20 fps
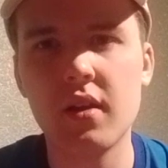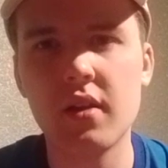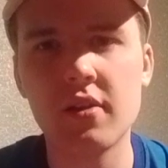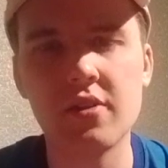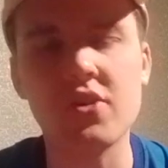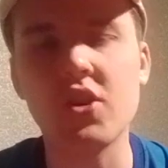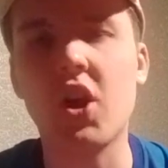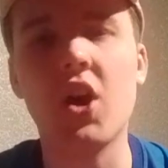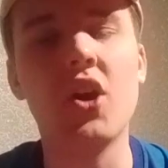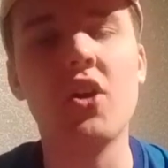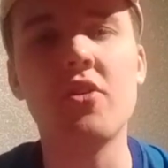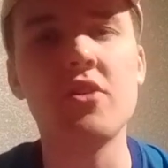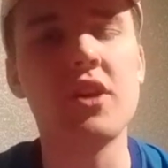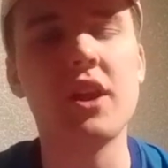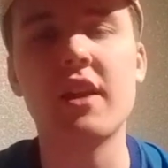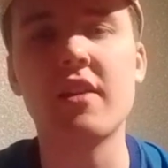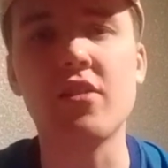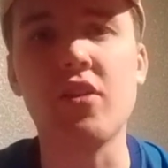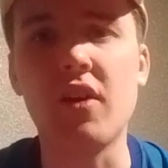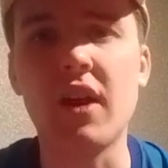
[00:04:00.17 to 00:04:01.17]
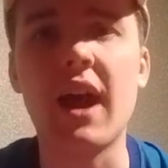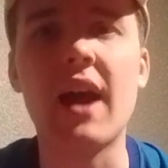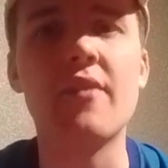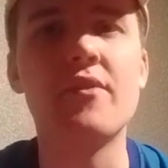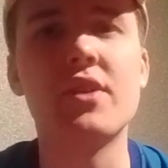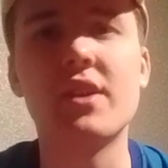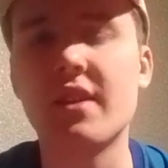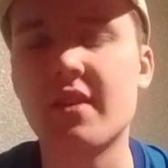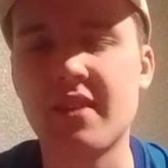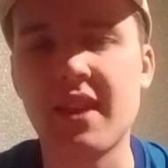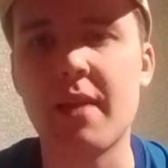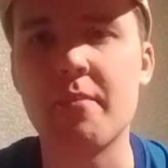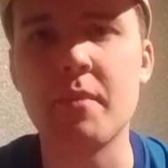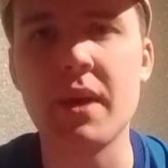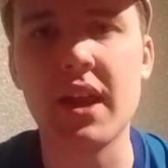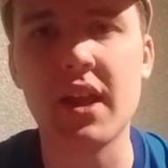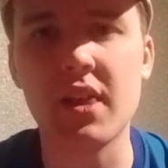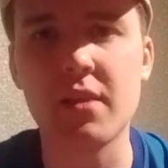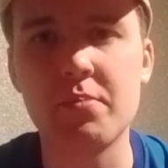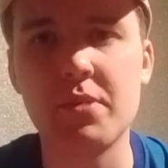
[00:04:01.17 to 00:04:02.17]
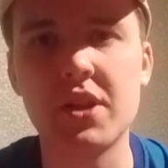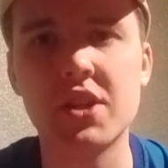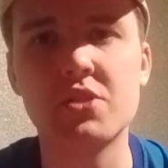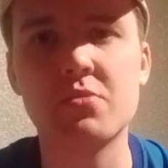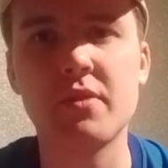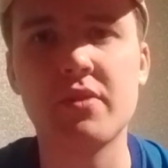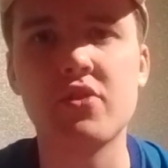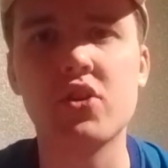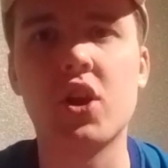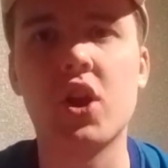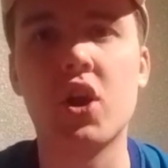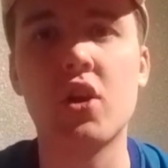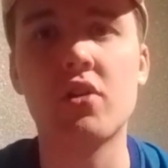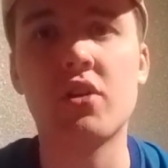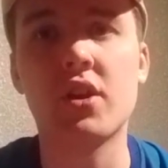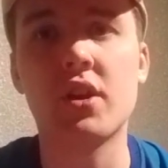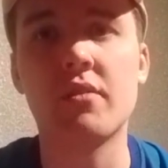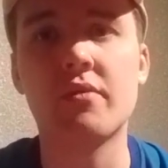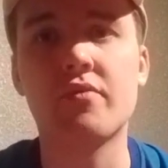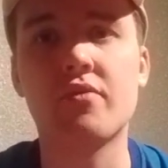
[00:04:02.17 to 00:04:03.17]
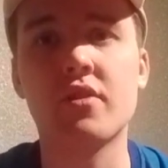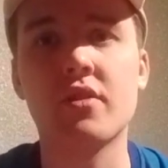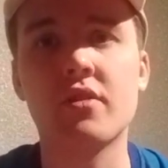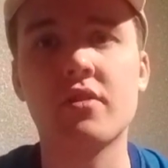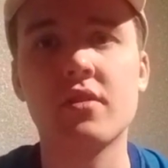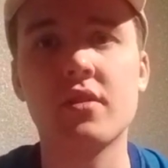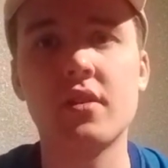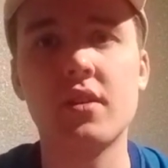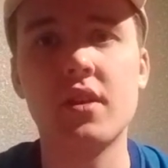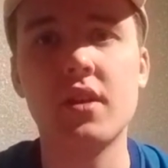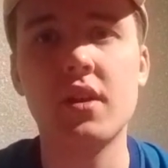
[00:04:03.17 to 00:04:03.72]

Scott Hogan, it's like having 10 men on the pitch with Scott Hogan up front.